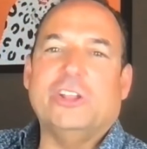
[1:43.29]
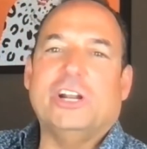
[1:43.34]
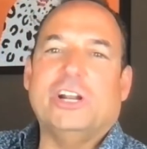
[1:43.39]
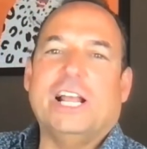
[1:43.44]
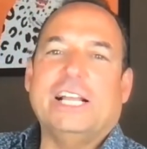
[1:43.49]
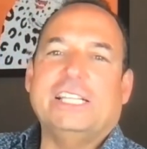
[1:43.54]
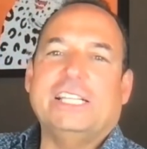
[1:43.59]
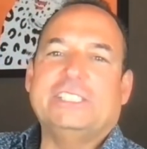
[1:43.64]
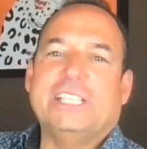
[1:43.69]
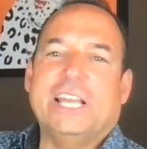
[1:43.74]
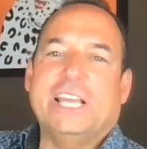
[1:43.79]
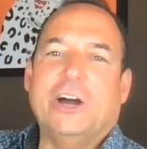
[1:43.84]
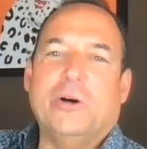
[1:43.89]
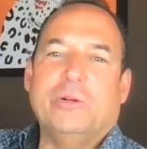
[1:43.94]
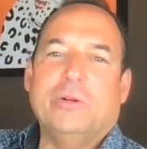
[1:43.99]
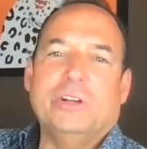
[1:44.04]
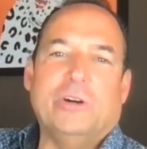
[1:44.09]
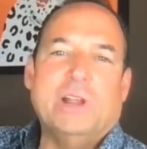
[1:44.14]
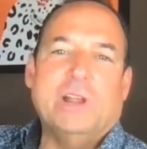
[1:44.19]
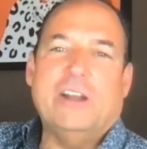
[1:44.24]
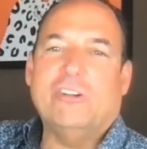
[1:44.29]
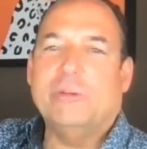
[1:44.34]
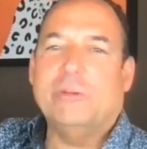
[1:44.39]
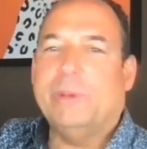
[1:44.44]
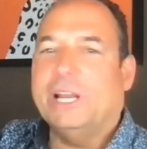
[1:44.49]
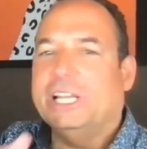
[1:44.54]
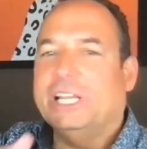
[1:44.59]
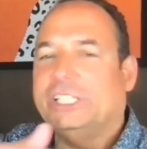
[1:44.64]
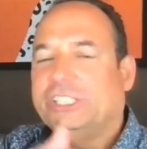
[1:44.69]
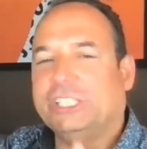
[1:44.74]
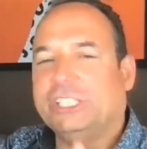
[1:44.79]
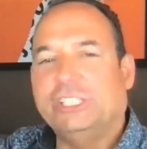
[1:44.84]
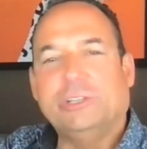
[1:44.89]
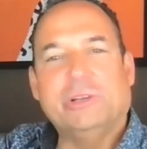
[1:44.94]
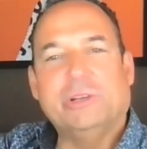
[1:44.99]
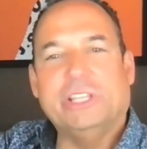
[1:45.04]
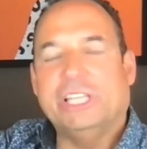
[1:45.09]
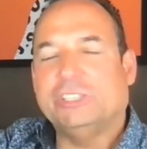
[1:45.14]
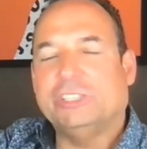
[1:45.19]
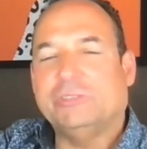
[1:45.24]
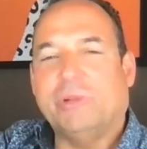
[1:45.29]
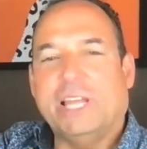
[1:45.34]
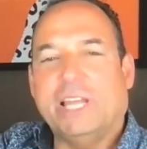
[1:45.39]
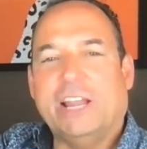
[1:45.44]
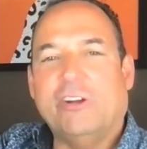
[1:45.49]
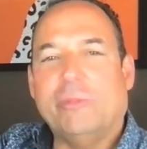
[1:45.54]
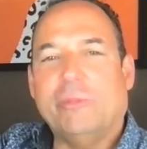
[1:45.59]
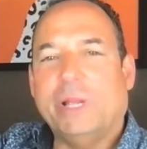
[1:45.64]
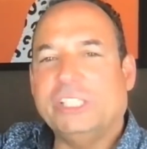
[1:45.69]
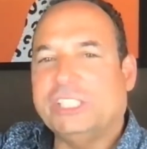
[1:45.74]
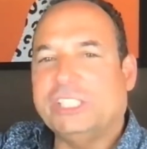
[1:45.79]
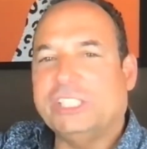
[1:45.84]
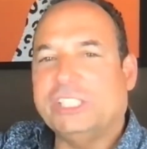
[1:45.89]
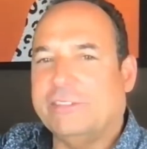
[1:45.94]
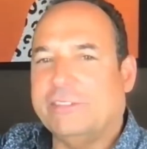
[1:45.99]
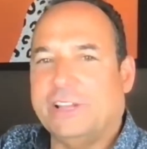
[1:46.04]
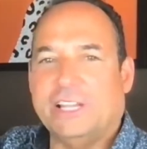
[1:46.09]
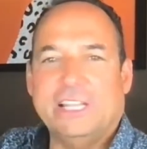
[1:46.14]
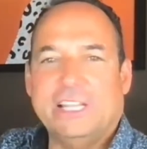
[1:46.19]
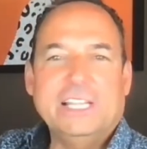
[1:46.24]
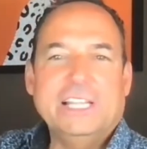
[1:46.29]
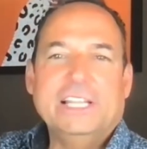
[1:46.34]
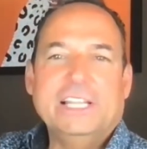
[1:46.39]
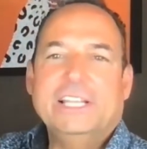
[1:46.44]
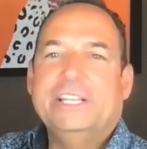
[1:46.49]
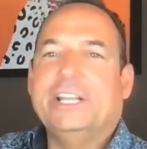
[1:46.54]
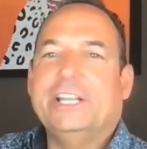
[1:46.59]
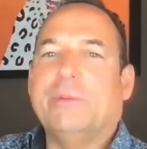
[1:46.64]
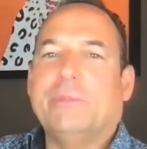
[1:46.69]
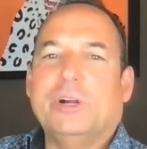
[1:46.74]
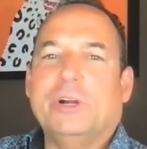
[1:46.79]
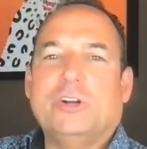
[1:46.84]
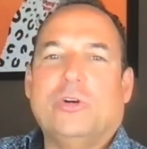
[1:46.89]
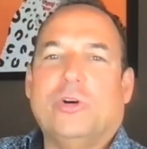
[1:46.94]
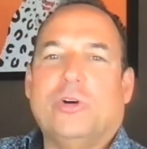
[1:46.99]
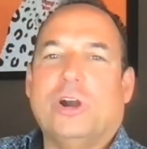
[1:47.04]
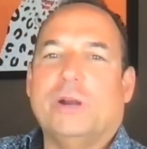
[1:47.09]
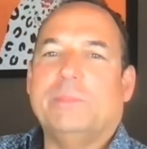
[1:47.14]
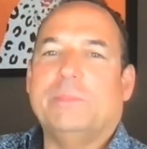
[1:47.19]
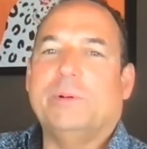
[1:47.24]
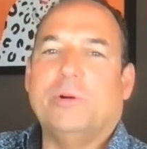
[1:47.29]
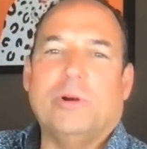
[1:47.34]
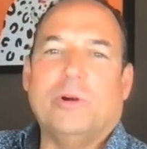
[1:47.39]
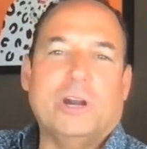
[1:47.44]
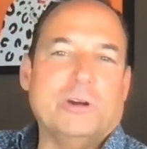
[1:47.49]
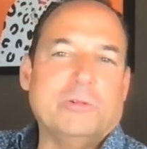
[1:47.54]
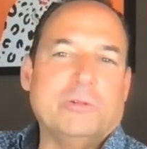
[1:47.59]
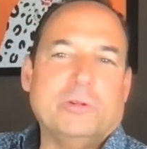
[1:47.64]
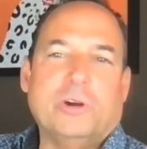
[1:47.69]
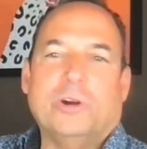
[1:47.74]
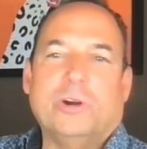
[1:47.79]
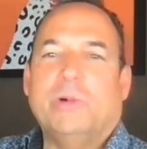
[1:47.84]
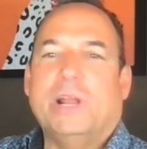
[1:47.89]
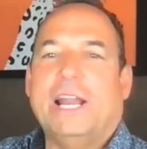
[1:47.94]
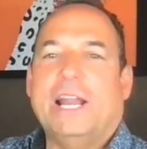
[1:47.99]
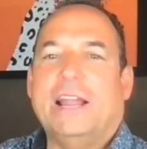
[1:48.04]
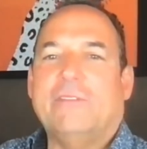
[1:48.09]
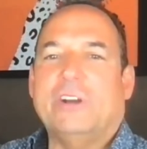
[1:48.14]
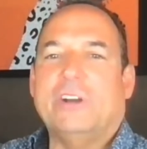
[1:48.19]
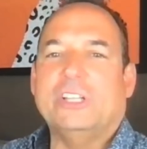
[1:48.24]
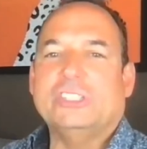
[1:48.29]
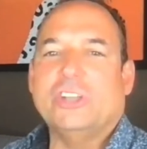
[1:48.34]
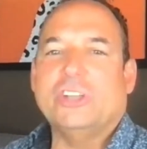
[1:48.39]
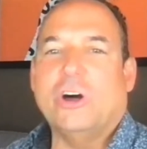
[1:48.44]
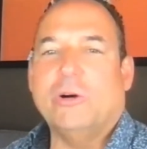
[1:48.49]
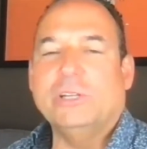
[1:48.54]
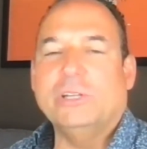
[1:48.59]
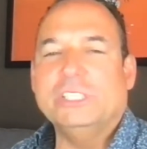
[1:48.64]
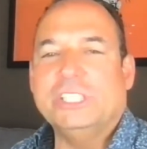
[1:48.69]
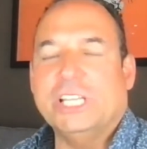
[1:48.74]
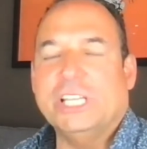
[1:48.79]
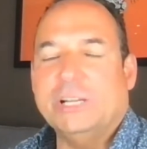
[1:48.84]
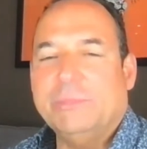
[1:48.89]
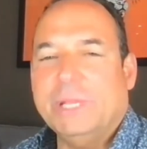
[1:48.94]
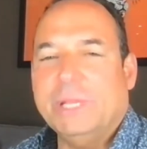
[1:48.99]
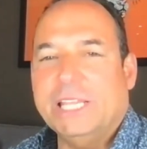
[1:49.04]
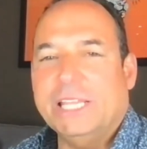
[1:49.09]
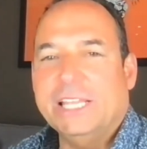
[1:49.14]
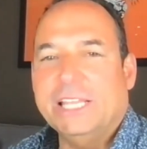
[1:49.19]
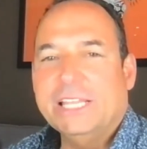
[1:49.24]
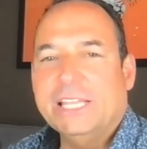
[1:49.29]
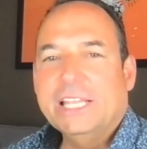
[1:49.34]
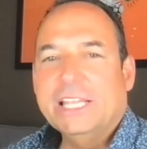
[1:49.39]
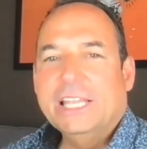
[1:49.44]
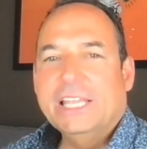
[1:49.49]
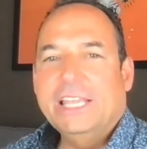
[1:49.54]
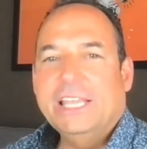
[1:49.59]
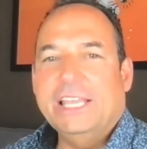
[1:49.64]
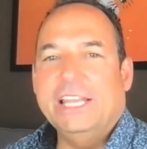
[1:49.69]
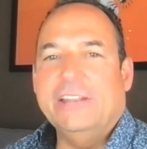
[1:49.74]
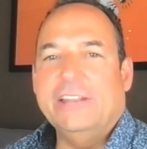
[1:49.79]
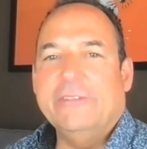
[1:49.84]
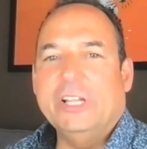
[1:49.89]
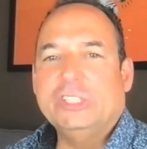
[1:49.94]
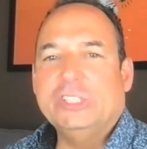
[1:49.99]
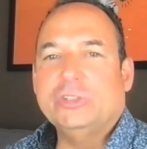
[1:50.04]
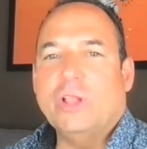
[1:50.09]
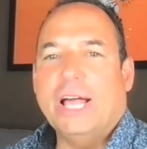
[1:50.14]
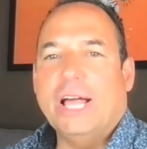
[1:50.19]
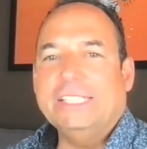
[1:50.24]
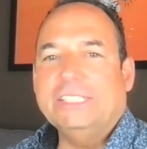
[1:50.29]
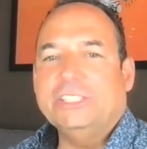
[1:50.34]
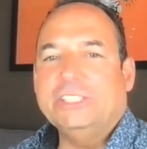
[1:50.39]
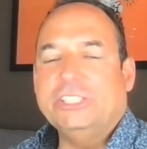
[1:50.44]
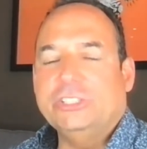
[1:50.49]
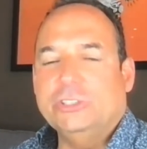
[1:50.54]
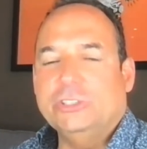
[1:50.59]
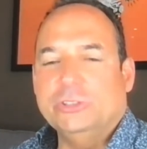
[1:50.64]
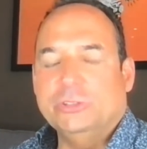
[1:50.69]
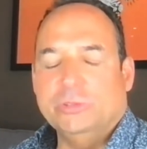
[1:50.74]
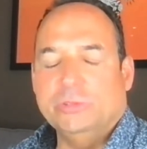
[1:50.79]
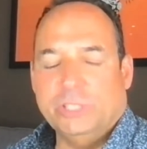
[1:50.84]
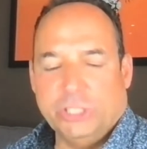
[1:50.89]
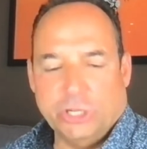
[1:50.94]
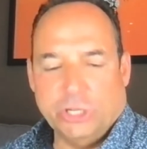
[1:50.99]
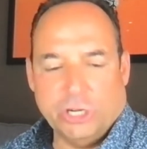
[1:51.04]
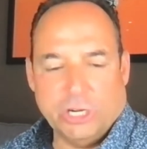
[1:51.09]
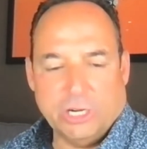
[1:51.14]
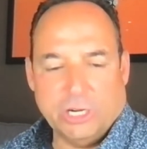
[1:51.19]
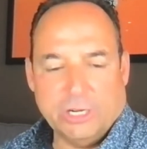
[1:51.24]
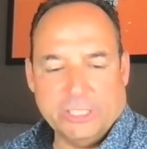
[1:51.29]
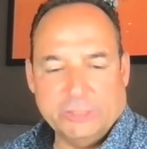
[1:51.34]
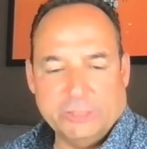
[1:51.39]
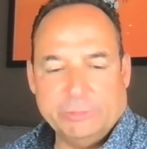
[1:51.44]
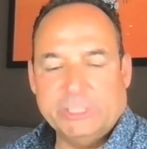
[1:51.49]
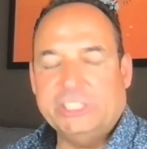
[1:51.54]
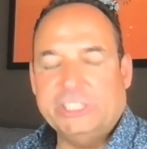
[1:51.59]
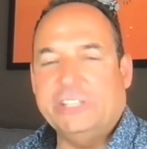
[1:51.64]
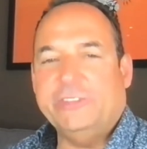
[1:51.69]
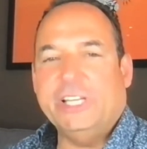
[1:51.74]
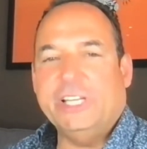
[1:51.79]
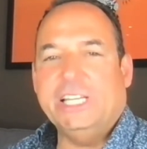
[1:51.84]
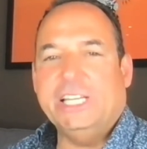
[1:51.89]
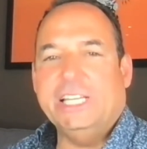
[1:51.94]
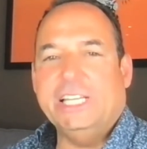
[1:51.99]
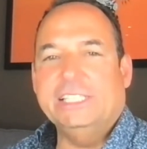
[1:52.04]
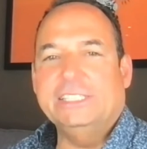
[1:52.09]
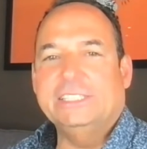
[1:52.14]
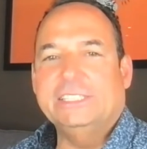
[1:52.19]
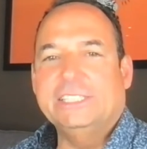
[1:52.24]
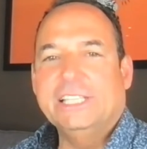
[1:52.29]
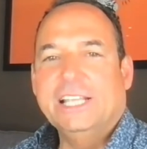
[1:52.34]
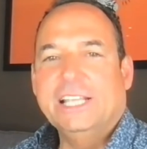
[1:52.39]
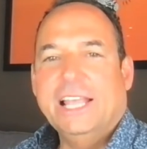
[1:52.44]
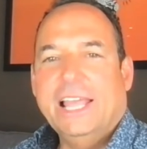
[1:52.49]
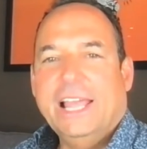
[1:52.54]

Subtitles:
They're not going to say, oh, no, everybody should do it this way. Everybody should have a numbered corp or whatever. It's always going to be individualized to your specific needs.